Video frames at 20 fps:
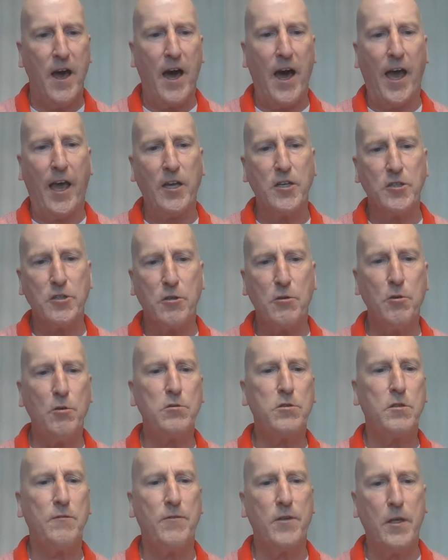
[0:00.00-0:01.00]
I
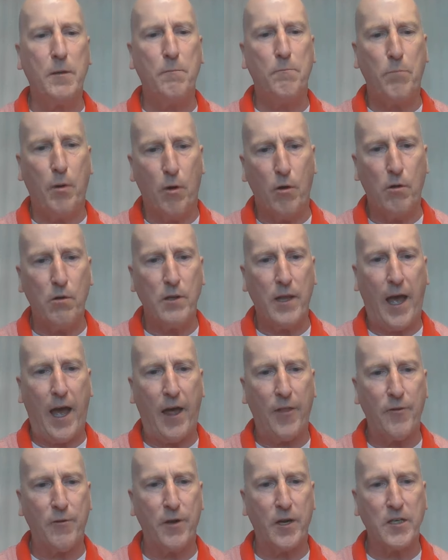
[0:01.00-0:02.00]
exclusively bowl
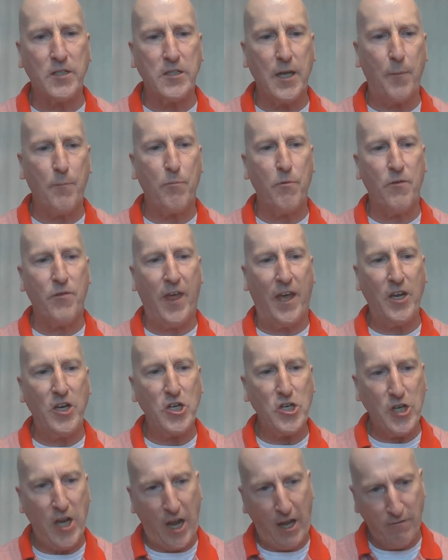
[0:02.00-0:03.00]
lather except with a
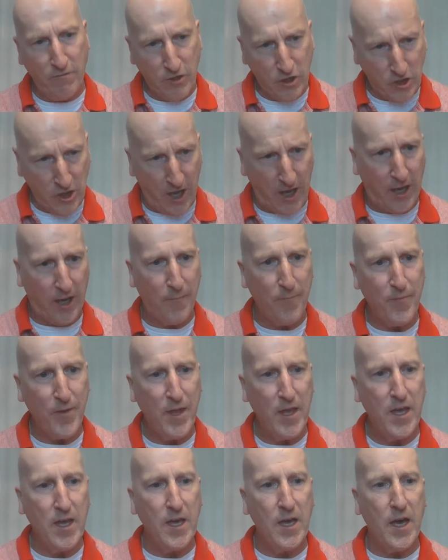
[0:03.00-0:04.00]
shave stick.
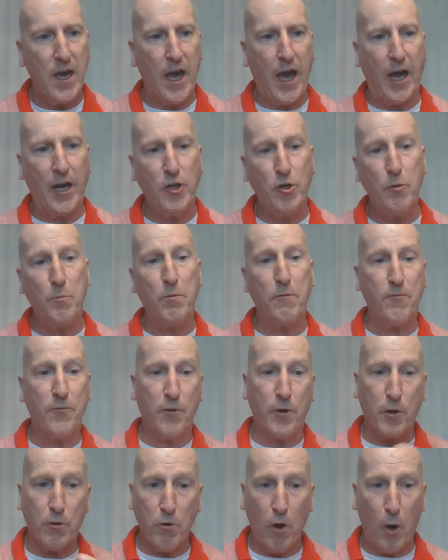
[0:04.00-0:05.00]
I do
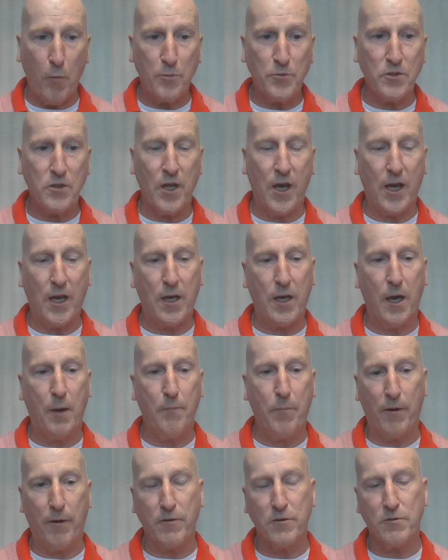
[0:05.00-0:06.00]
prefer Cropes like
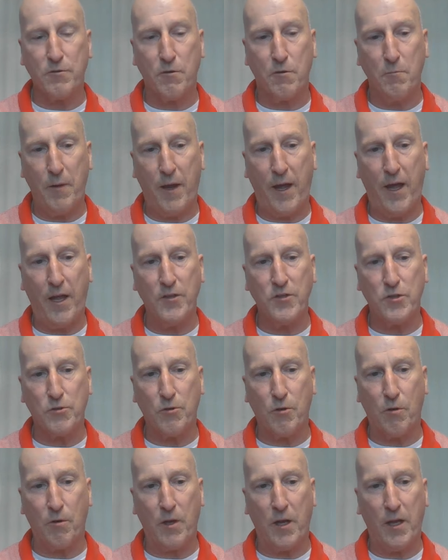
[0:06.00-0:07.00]
Barrister and Mann,
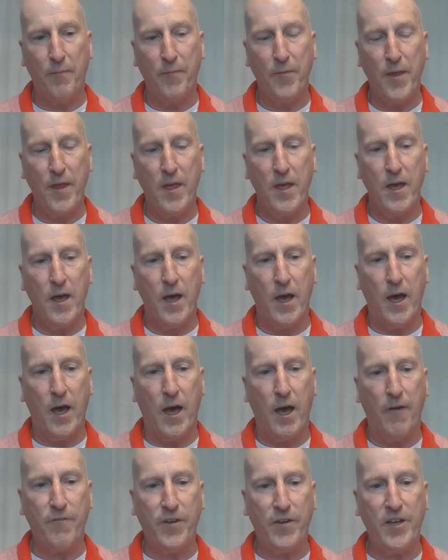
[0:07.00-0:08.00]
Sterling,
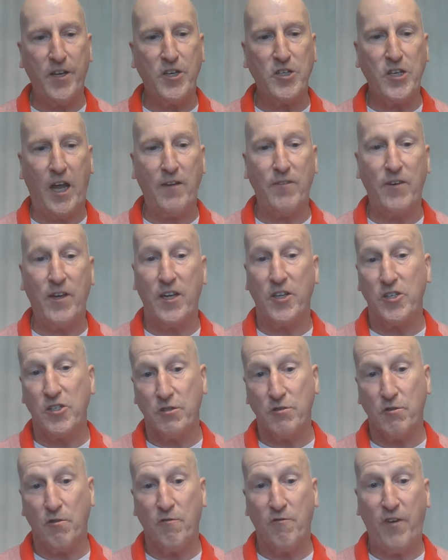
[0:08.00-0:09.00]
Phoenix Shaving, and
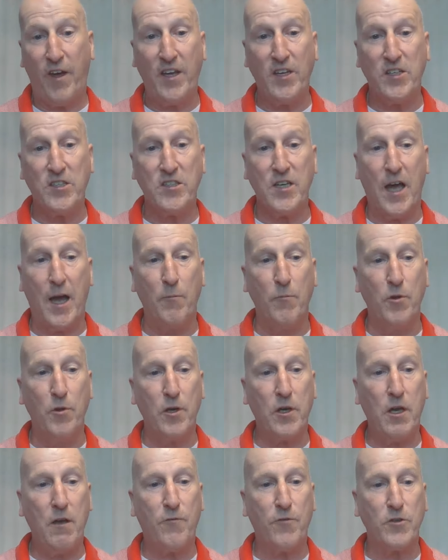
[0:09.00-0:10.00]
Chiseled Face. I'm
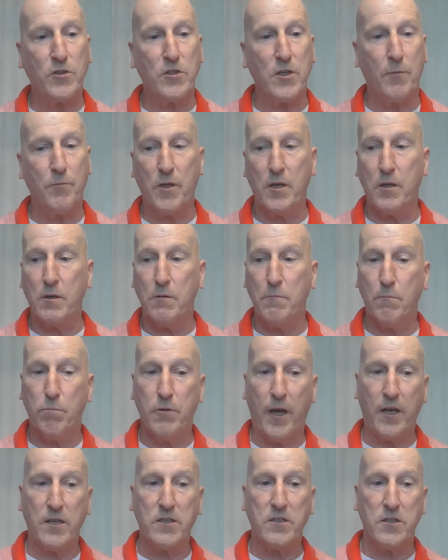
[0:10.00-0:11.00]
looking for something
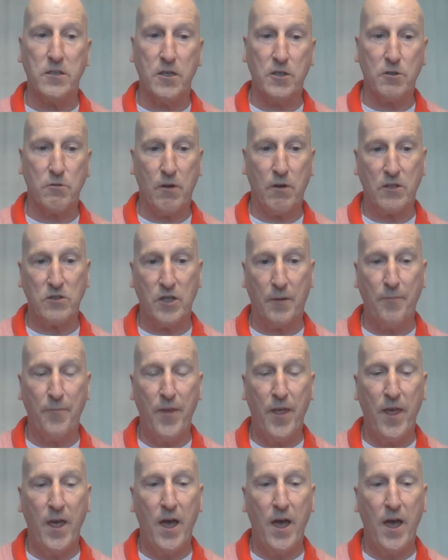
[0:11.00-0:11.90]
complex and interesting.